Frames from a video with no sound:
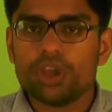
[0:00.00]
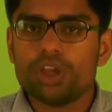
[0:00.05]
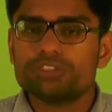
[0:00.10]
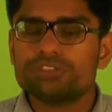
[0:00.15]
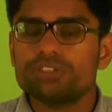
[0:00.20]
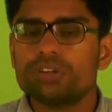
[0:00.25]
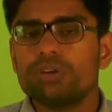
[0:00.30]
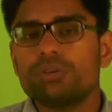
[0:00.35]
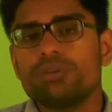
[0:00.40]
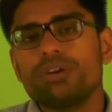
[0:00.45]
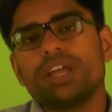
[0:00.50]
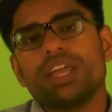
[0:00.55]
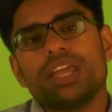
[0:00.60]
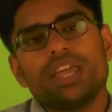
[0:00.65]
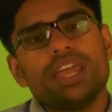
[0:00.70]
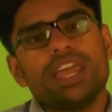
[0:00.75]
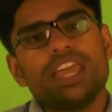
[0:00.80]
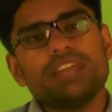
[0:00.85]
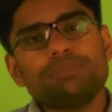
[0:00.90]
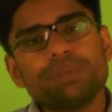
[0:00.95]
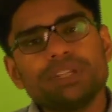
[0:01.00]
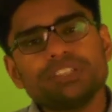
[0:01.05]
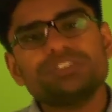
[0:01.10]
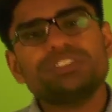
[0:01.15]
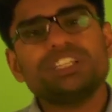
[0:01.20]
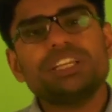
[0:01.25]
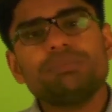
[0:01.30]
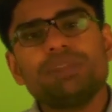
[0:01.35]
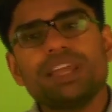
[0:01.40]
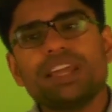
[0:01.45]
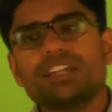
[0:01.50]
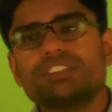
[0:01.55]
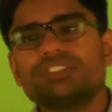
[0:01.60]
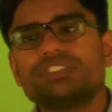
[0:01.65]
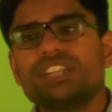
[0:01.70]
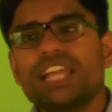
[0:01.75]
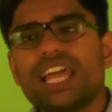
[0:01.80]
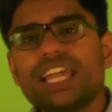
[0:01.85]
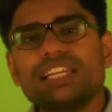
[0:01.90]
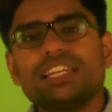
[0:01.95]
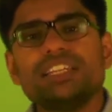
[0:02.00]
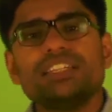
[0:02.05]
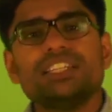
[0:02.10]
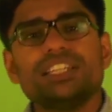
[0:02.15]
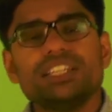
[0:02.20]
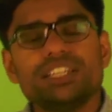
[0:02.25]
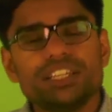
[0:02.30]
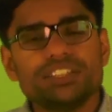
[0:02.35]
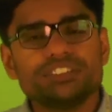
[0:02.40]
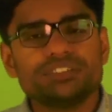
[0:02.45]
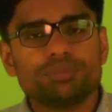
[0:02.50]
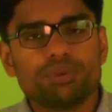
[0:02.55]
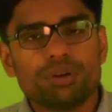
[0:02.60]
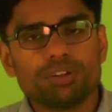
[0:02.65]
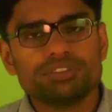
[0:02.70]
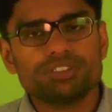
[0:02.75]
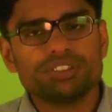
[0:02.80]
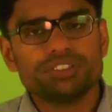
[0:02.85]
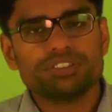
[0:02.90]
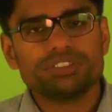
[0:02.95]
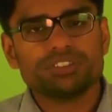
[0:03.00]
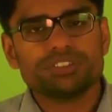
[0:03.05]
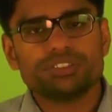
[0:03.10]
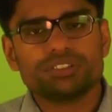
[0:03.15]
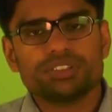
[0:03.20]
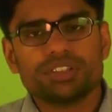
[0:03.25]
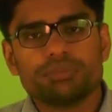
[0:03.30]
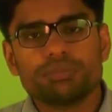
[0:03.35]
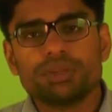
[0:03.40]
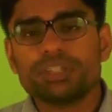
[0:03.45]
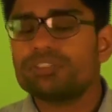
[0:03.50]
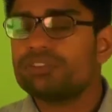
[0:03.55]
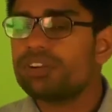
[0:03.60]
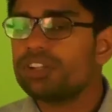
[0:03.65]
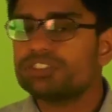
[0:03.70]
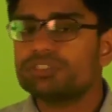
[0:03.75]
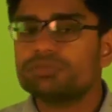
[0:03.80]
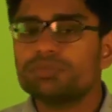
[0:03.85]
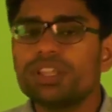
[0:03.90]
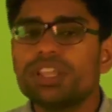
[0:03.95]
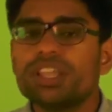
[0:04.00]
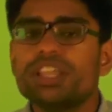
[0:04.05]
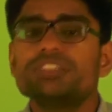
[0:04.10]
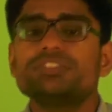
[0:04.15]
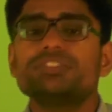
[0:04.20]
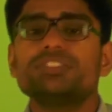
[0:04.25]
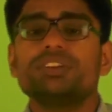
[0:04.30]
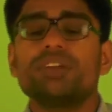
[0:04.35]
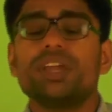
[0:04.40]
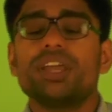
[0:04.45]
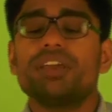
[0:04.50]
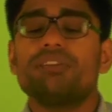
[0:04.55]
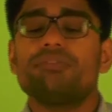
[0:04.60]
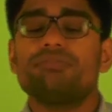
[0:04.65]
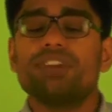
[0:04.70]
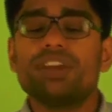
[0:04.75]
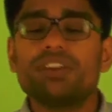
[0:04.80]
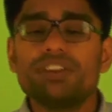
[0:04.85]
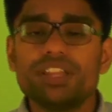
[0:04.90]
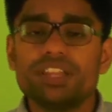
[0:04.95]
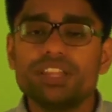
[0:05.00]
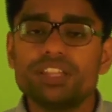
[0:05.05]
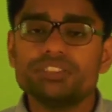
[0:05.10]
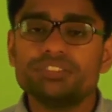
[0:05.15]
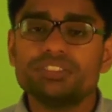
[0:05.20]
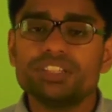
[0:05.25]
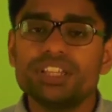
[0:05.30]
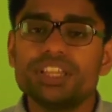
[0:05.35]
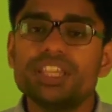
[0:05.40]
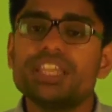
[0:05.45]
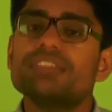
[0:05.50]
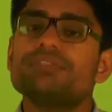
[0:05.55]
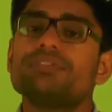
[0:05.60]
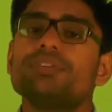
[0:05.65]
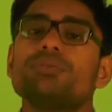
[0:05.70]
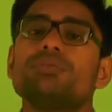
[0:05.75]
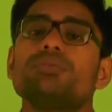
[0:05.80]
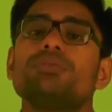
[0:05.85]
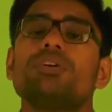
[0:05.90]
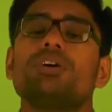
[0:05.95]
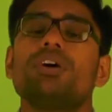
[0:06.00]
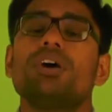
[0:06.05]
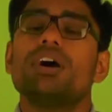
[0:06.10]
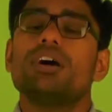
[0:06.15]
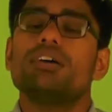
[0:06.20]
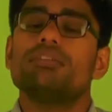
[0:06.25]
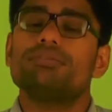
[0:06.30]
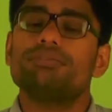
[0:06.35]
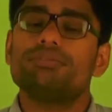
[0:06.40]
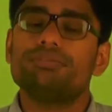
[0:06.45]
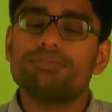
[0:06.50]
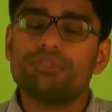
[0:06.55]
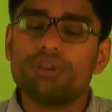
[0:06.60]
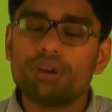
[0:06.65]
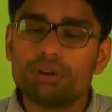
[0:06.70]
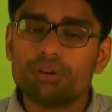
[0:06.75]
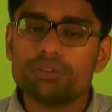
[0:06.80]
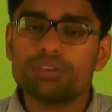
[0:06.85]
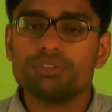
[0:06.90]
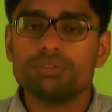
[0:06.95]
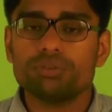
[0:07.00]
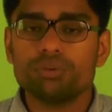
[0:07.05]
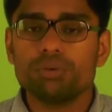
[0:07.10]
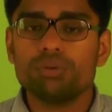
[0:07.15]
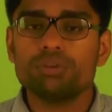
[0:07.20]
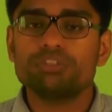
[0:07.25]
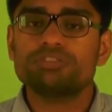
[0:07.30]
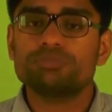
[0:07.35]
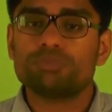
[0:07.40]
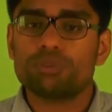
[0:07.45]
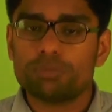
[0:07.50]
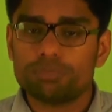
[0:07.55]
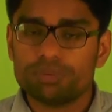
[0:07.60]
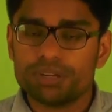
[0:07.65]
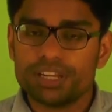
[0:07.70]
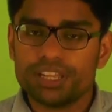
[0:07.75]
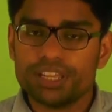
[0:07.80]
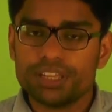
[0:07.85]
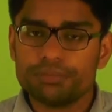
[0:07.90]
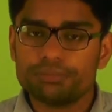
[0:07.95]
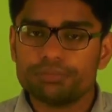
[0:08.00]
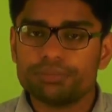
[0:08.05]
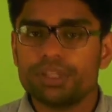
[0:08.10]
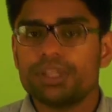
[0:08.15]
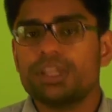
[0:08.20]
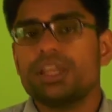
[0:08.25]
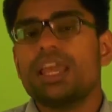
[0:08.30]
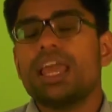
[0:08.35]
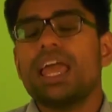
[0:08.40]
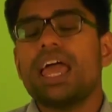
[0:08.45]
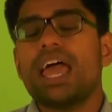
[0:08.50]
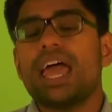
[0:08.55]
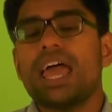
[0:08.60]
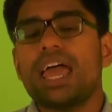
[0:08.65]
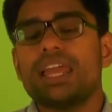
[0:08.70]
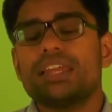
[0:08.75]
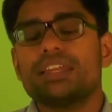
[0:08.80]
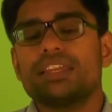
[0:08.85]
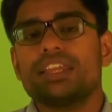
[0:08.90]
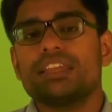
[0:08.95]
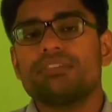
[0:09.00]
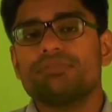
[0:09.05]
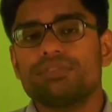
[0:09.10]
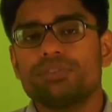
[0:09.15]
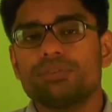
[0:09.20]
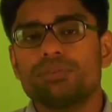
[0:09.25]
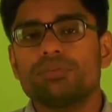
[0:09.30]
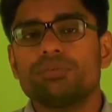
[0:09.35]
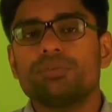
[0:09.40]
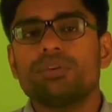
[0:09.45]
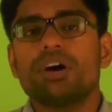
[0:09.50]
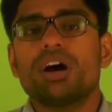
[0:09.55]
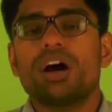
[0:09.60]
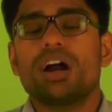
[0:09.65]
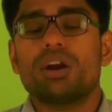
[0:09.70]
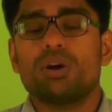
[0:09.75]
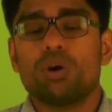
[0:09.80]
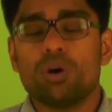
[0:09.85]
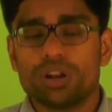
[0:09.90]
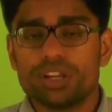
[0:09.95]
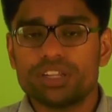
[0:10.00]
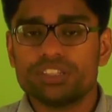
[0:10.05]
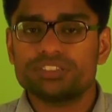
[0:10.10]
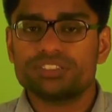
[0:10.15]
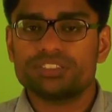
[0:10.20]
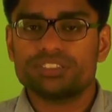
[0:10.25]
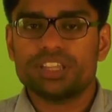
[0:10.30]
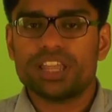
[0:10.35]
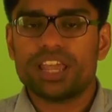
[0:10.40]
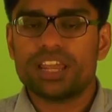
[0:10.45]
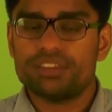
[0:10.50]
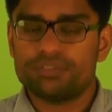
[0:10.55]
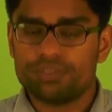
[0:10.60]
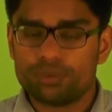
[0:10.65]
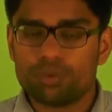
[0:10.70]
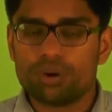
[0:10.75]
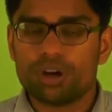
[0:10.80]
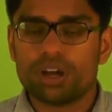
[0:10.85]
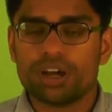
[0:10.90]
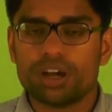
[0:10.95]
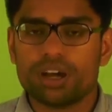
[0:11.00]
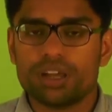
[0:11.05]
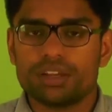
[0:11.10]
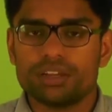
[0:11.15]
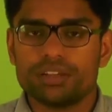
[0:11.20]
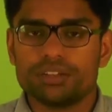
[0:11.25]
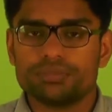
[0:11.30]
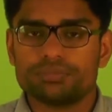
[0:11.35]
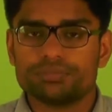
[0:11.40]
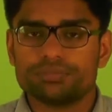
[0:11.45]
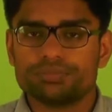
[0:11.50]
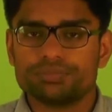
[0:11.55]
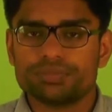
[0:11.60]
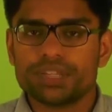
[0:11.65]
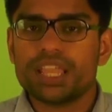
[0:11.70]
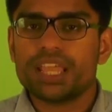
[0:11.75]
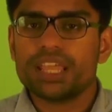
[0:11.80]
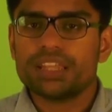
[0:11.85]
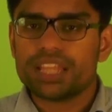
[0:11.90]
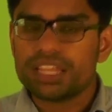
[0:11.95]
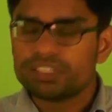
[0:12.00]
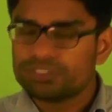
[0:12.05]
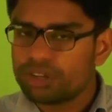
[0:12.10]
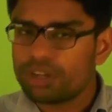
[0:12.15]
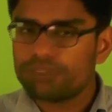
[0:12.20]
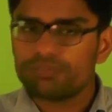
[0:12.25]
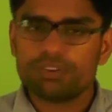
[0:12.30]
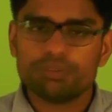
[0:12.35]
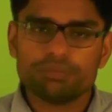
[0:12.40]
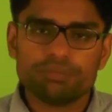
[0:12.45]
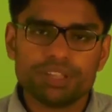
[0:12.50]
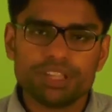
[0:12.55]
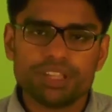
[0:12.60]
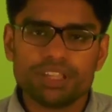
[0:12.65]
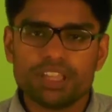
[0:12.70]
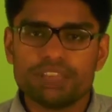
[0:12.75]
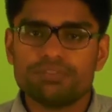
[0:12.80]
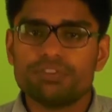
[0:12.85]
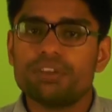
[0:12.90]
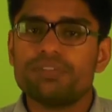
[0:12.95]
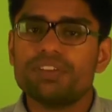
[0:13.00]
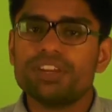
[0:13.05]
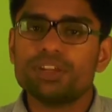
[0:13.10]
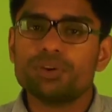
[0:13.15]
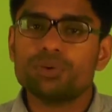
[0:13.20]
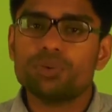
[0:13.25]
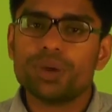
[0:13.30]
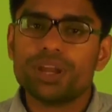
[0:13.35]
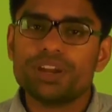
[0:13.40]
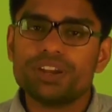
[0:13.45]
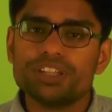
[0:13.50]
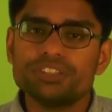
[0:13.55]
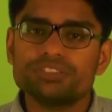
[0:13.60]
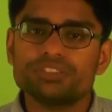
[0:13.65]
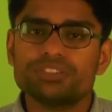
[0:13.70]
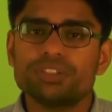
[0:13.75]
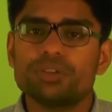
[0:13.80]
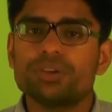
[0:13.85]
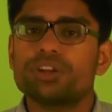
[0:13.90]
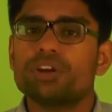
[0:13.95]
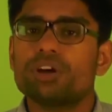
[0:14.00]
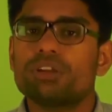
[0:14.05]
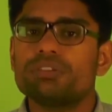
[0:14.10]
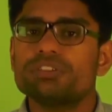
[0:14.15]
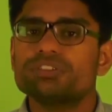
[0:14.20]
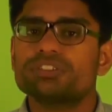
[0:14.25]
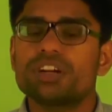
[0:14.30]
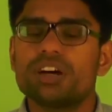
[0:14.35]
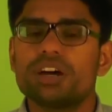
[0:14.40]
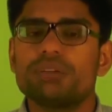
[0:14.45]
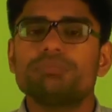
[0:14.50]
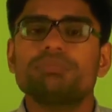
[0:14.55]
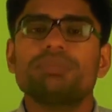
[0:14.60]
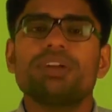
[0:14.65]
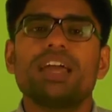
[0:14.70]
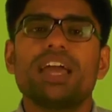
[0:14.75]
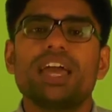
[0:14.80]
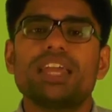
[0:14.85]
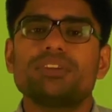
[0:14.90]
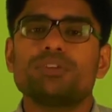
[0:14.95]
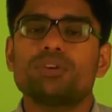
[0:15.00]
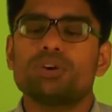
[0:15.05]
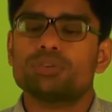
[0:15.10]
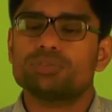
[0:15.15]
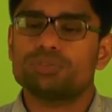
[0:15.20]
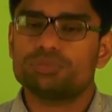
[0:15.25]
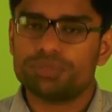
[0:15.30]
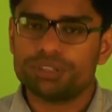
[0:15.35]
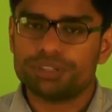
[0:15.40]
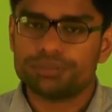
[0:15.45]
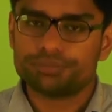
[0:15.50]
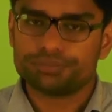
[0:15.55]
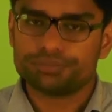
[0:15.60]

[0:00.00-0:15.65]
So it may seem like a slightly tedious process, but trust me, it's very easy if you follow the rules properly and if you are honest and if you work hard. That's all from me. If you have any queries, you can always come and talk to me.